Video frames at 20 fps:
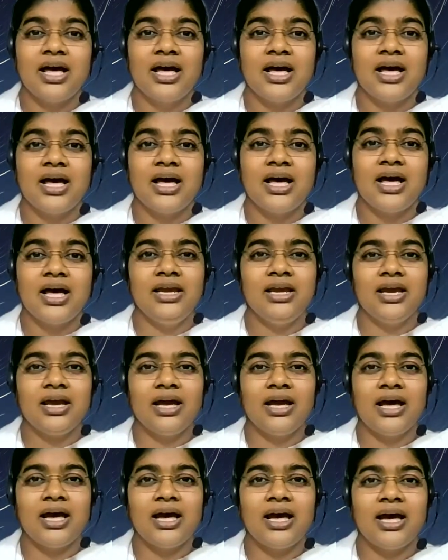I
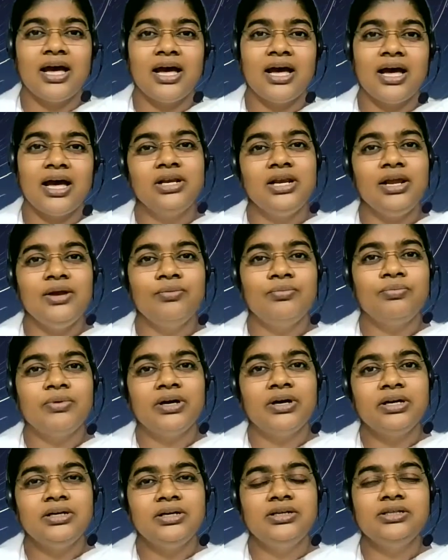actually
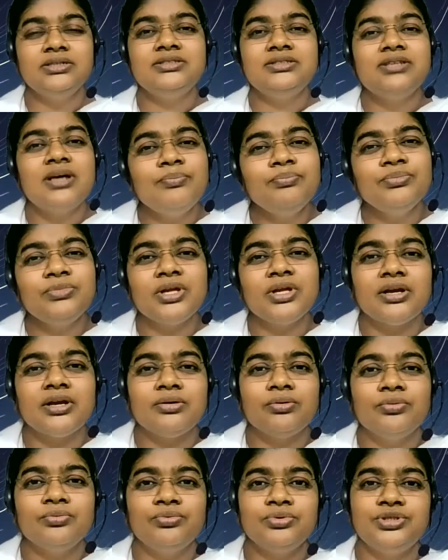worked
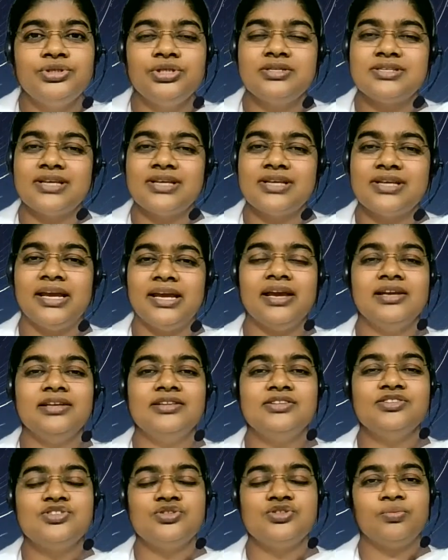something which is
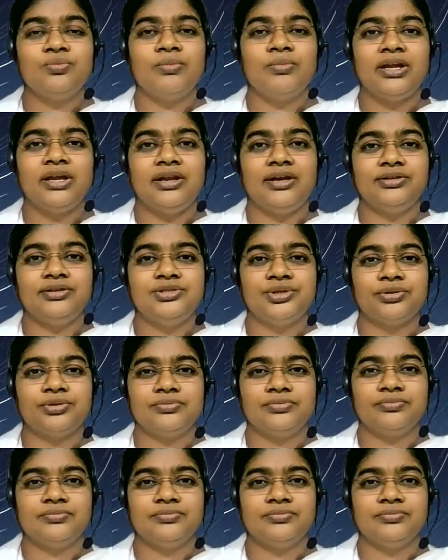against my nature.